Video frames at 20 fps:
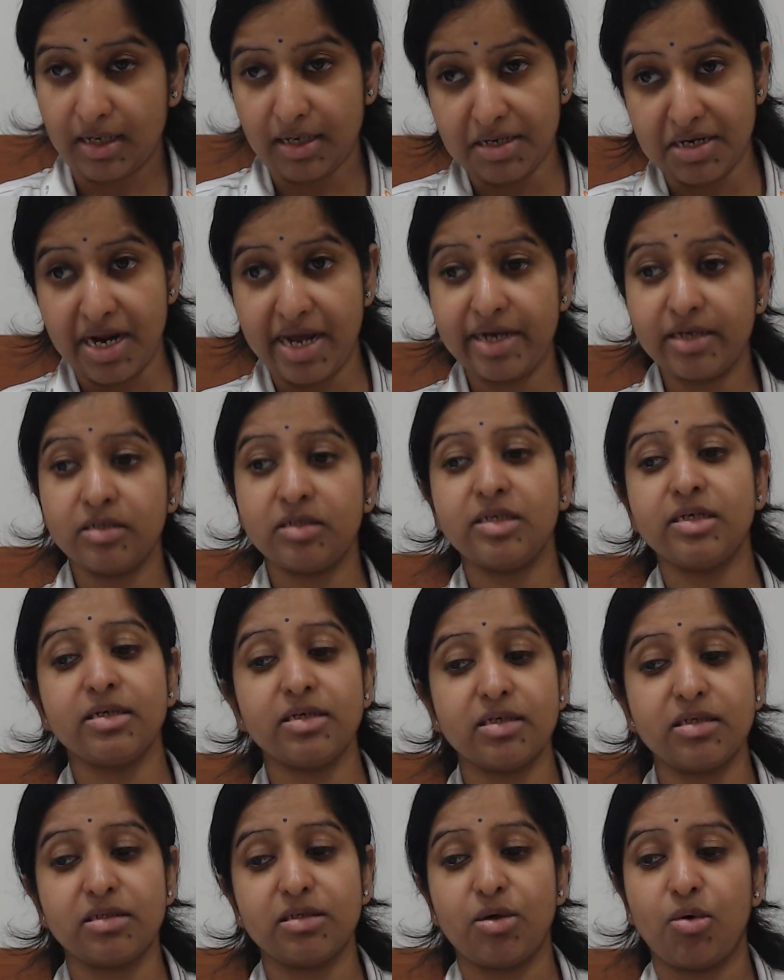Next
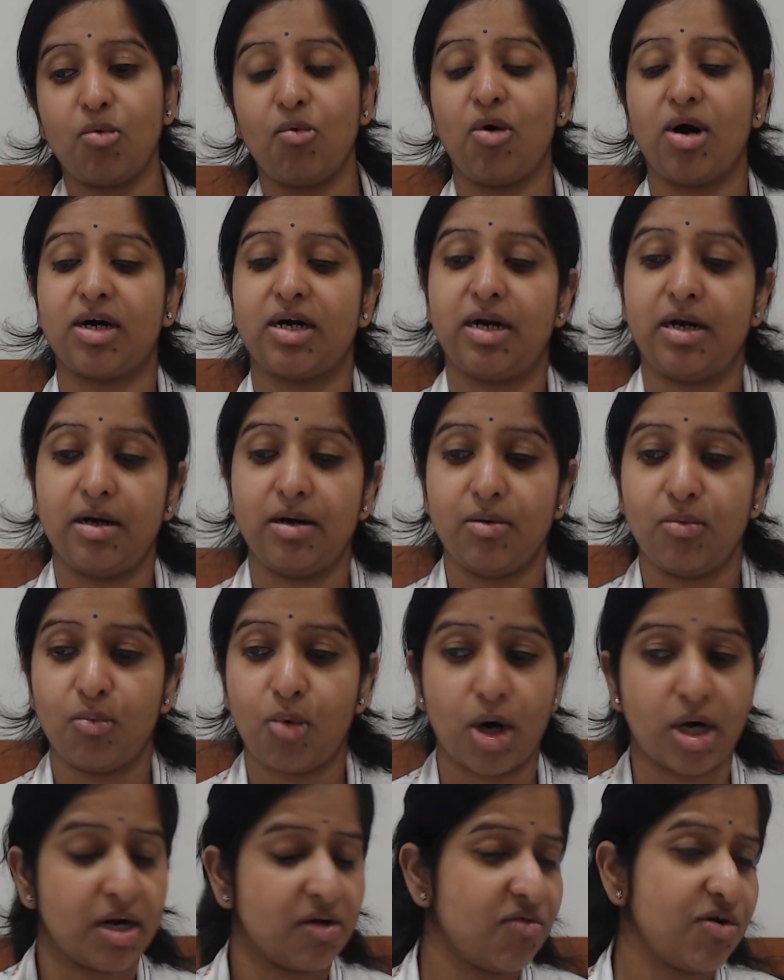is
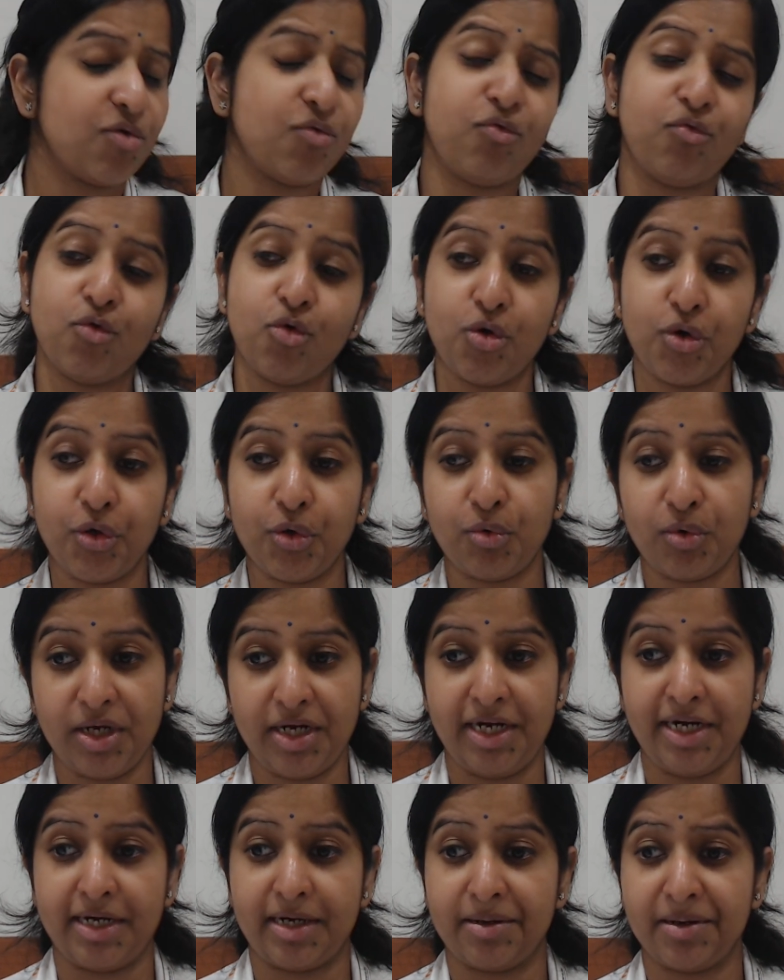whatever food you
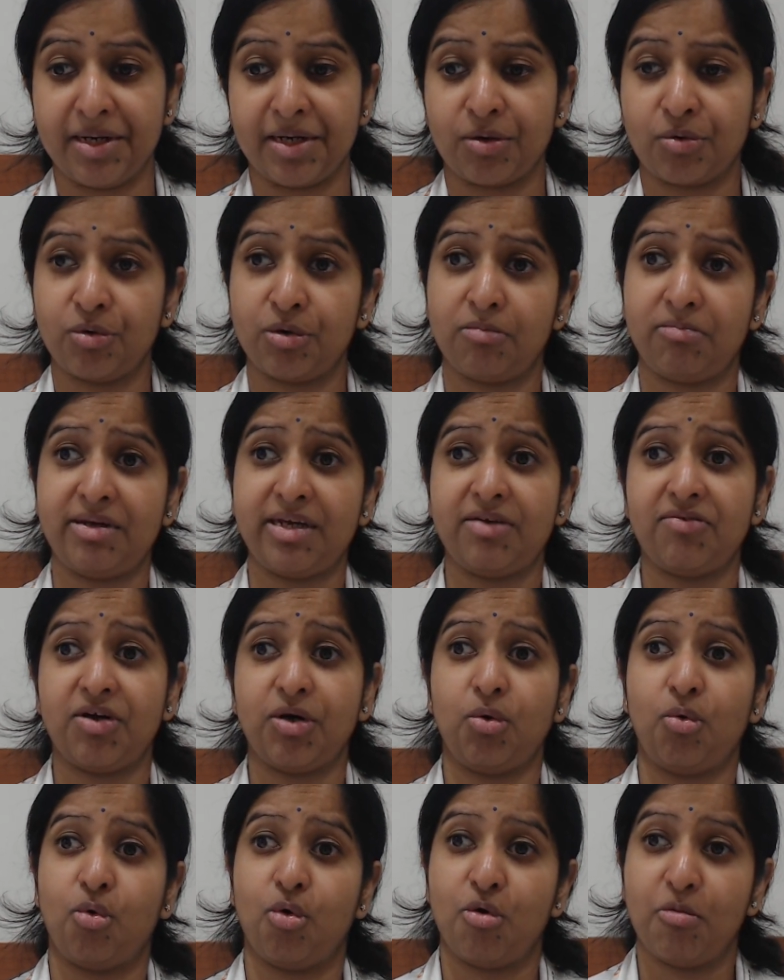eat, it could be
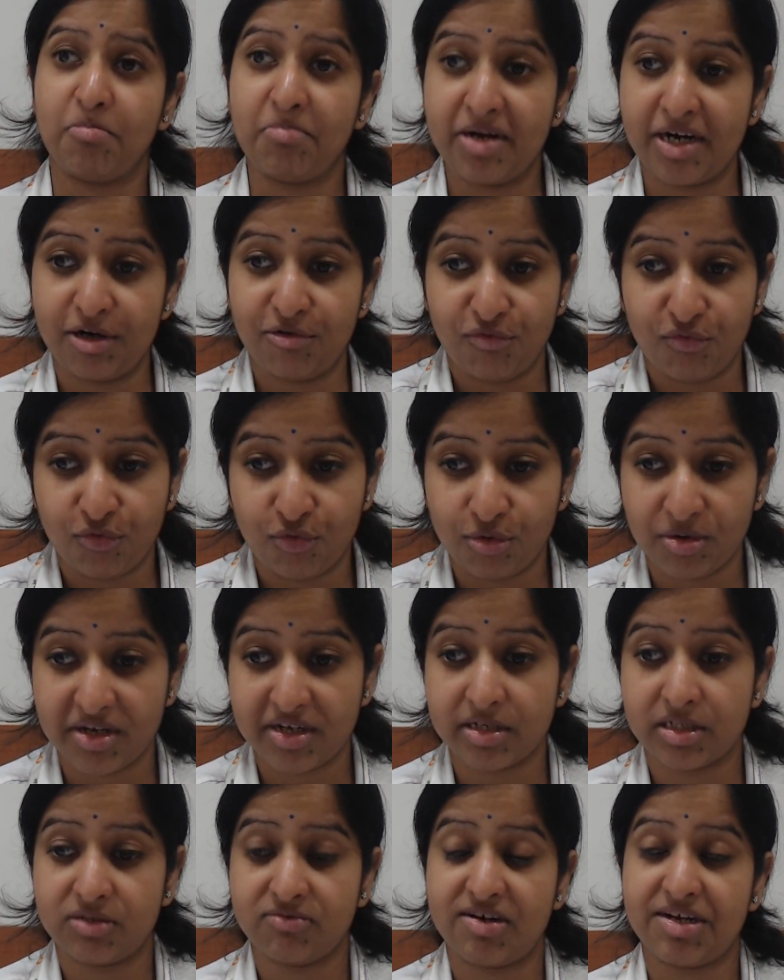even homemade food,
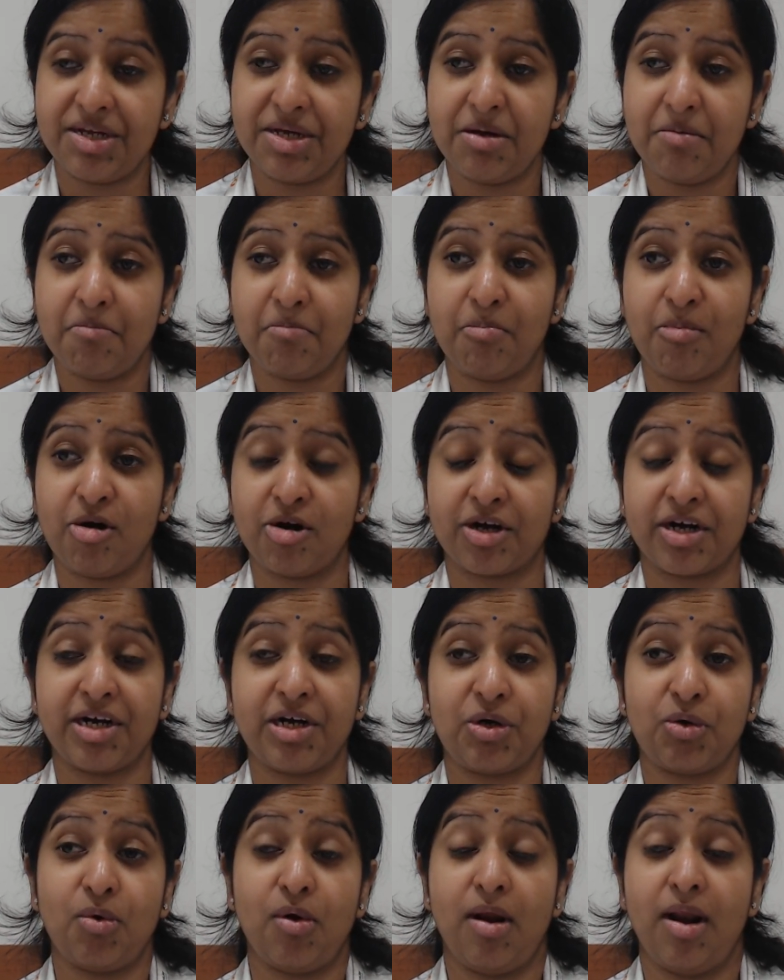it's very
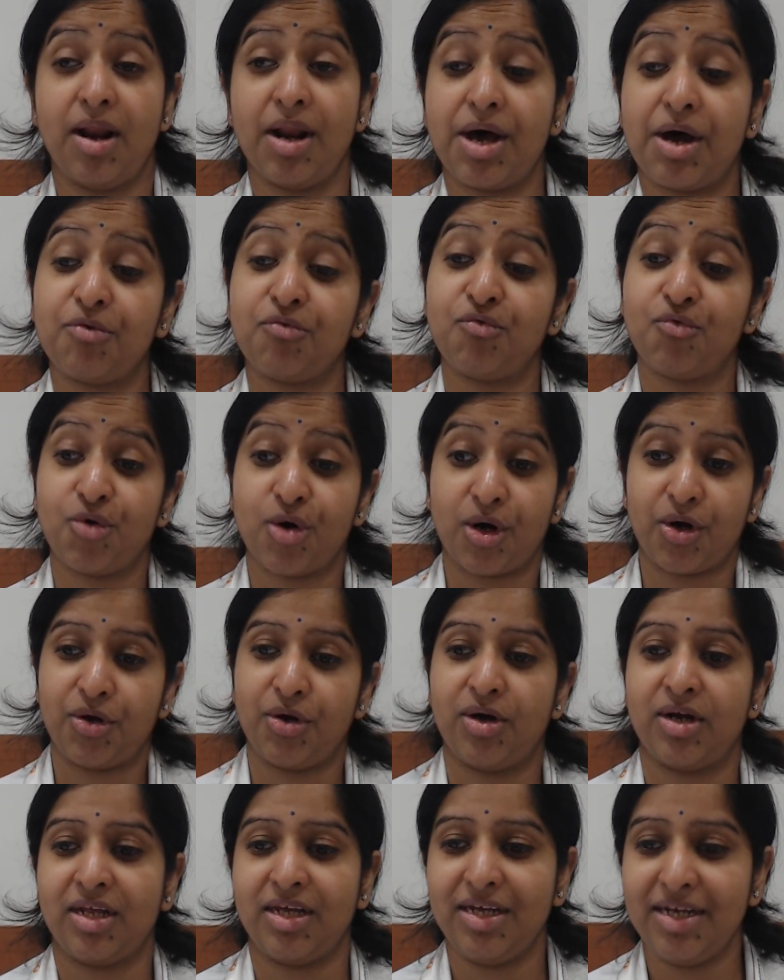important to love what
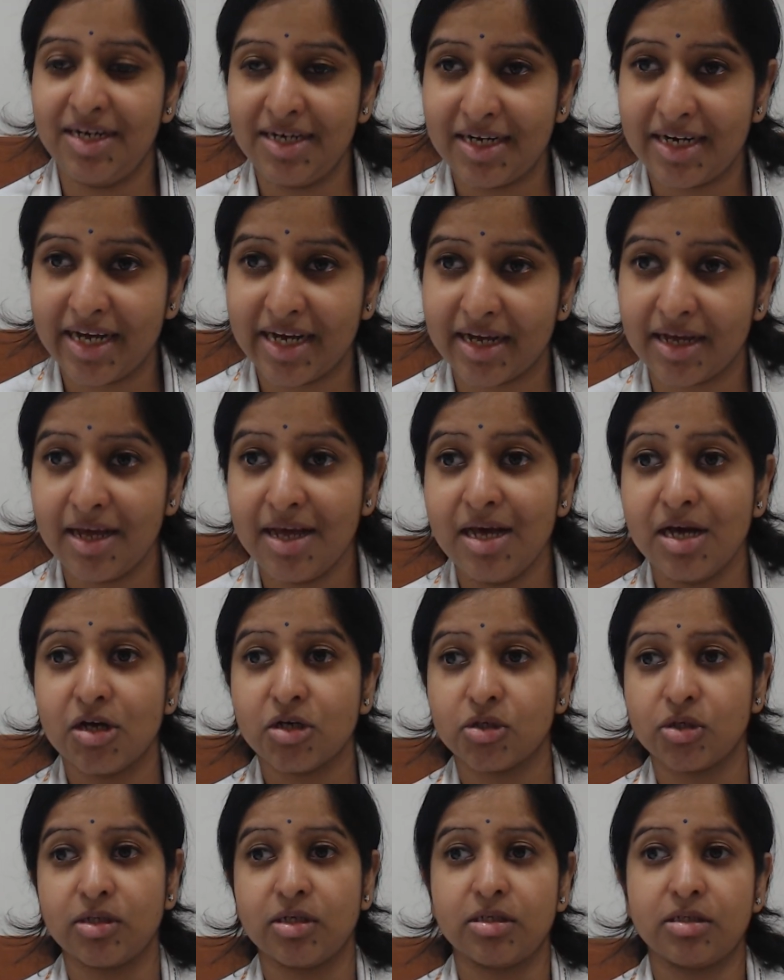you're eating.
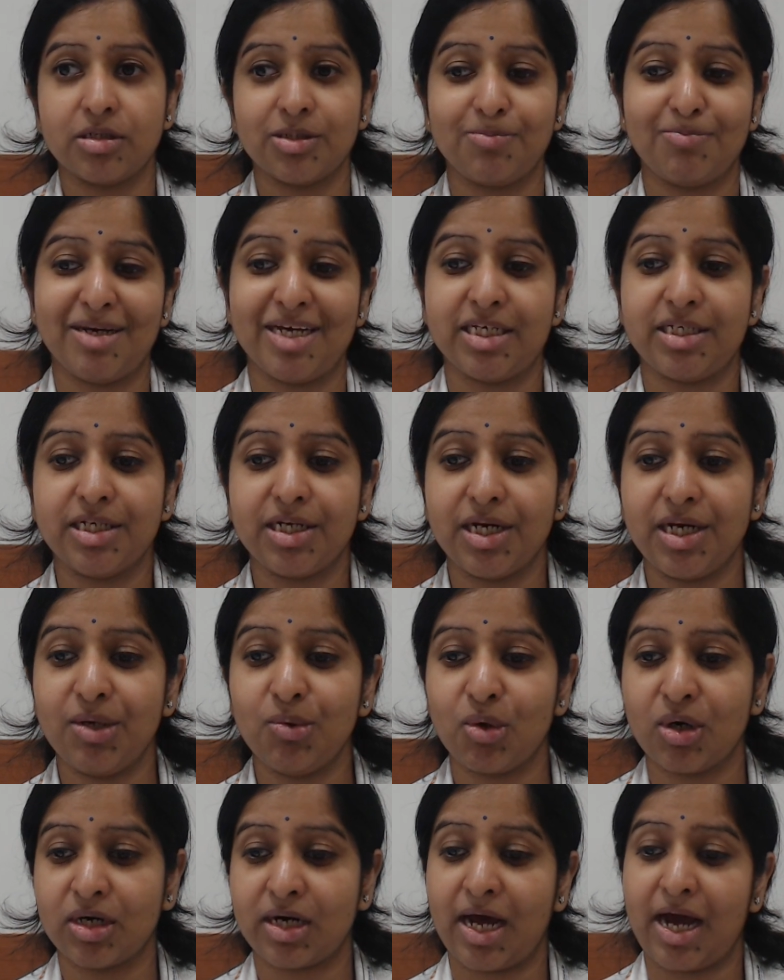So this is basically
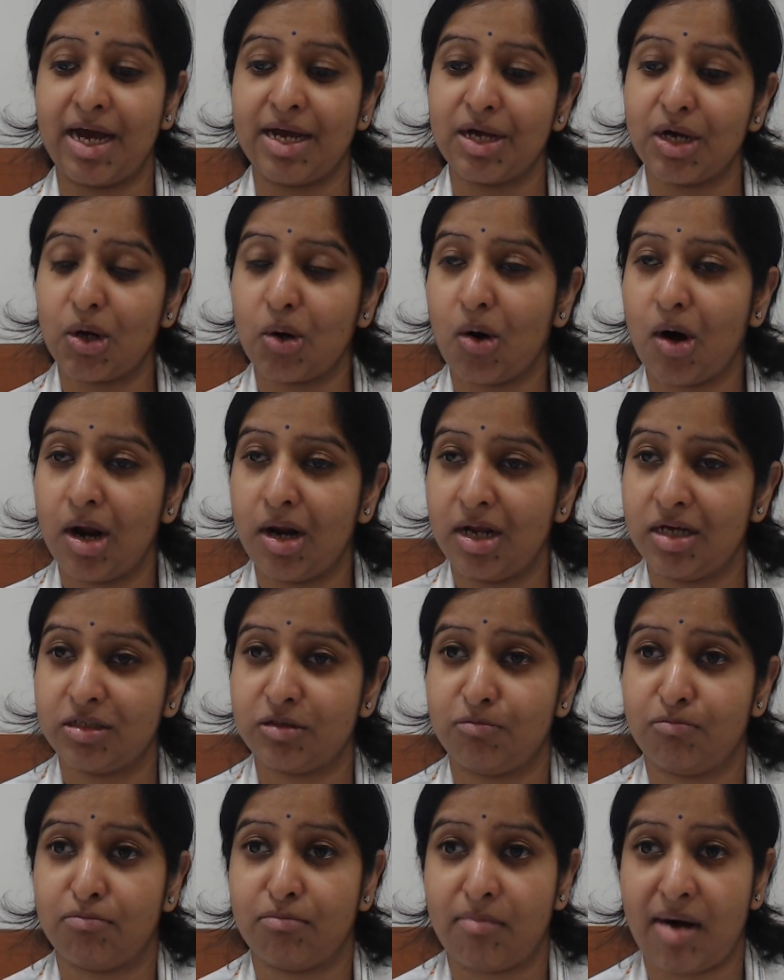what I call as
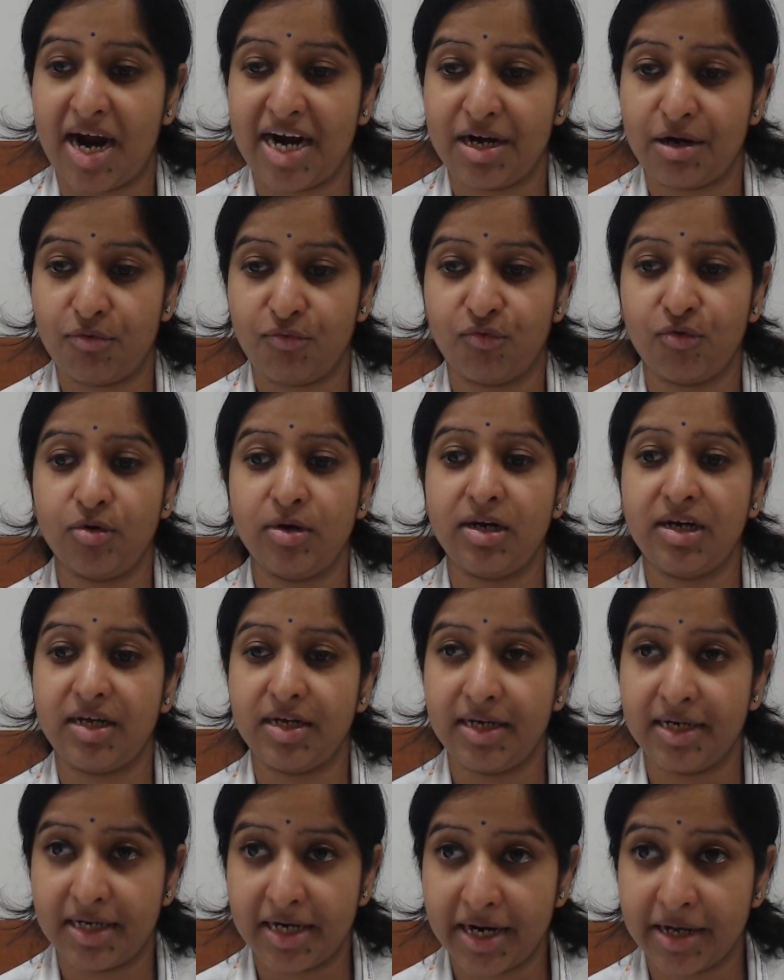mindful
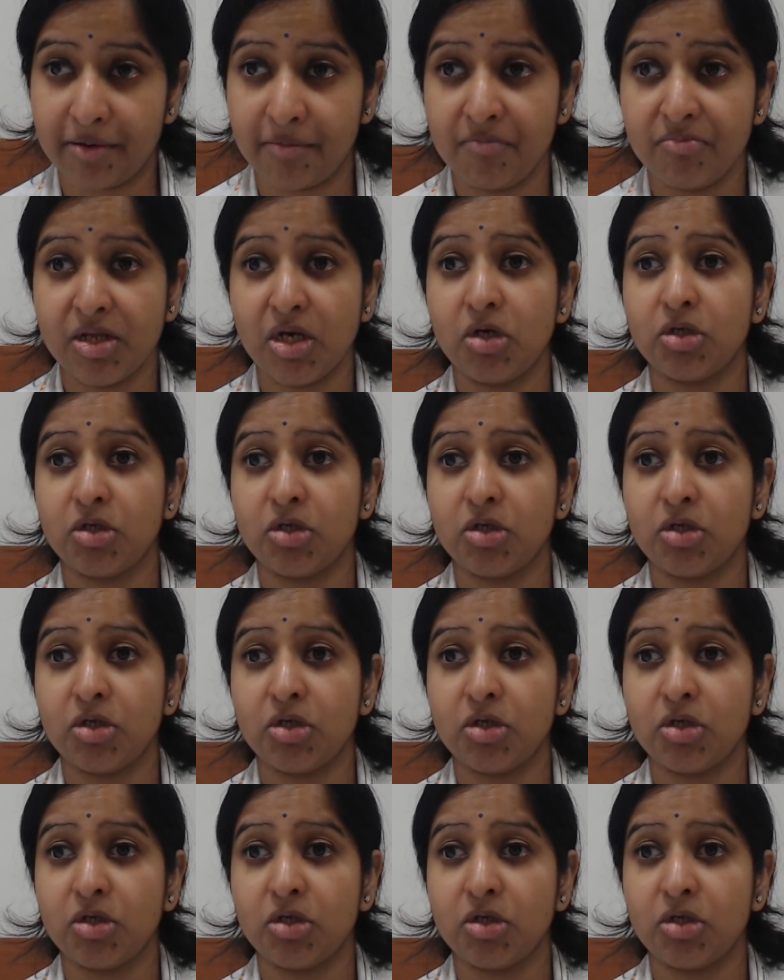eating.